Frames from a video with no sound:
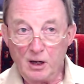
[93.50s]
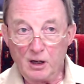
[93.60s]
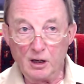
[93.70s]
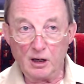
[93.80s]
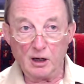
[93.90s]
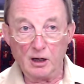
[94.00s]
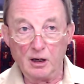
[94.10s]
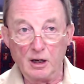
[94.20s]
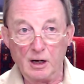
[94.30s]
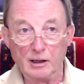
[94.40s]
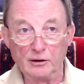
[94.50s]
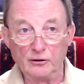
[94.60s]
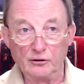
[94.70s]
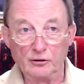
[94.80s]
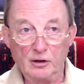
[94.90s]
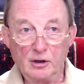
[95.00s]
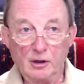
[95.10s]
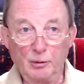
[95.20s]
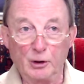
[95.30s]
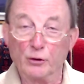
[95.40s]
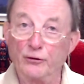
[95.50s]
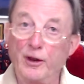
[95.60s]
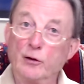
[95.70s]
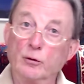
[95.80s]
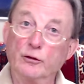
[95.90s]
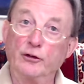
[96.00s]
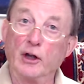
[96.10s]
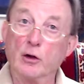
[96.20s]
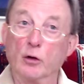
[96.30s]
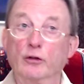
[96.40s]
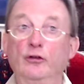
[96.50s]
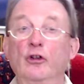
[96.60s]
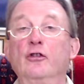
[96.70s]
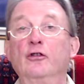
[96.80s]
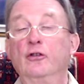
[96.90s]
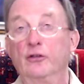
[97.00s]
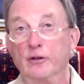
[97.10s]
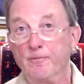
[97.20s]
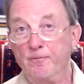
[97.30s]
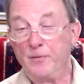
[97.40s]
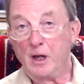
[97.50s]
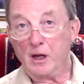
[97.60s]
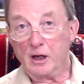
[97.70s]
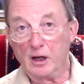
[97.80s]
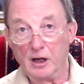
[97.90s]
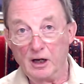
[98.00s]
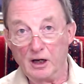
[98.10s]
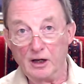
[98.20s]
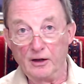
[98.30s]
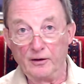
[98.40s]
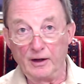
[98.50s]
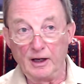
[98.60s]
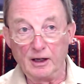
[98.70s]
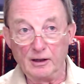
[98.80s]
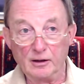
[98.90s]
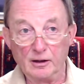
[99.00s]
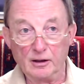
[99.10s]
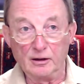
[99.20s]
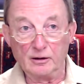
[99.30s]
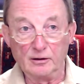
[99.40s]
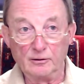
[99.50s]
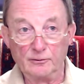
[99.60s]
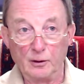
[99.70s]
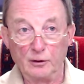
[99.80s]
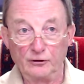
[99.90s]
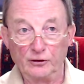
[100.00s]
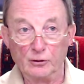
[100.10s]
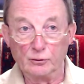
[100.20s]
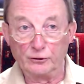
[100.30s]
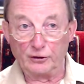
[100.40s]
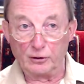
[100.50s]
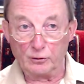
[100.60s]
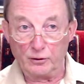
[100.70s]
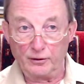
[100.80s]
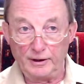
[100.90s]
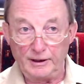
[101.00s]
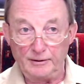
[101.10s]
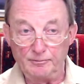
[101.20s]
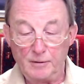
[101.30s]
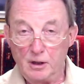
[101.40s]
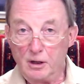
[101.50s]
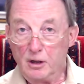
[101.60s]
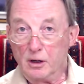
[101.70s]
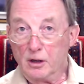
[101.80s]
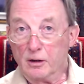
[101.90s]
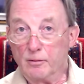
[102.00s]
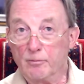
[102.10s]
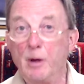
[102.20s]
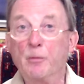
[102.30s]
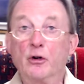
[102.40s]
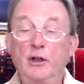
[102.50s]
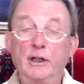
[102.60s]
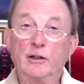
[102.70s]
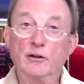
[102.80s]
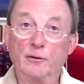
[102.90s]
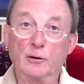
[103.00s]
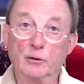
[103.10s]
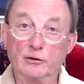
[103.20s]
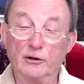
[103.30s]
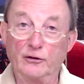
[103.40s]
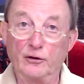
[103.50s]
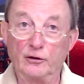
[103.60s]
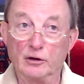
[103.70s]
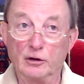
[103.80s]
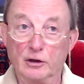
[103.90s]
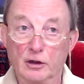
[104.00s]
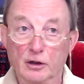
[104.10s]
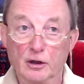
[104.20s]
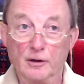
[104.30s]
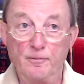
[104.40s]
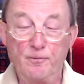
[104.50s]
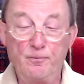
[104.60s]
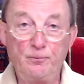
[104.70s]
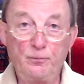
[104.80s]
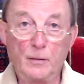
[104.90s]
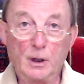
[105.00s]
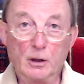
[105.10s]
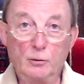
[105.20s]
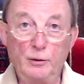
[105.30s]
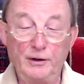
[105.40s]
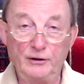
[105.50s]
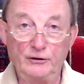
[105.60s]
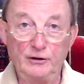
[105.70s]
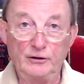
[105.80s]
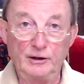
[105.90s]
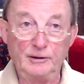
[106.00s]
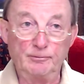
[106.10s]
And because they're all psychologists, they're focusing also on the memory difficulties that can occur with ECT.